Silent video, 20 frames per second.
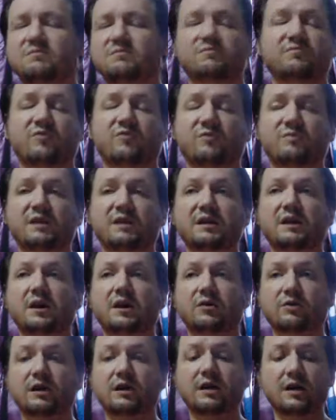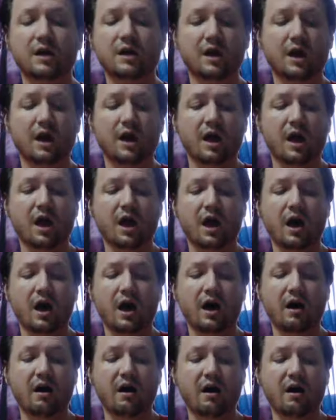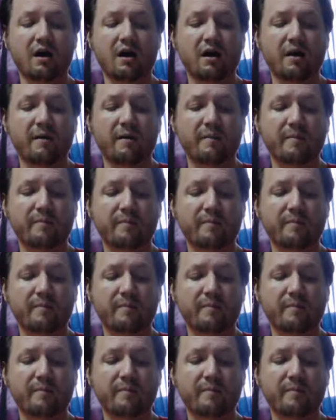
from being hungry. Uh,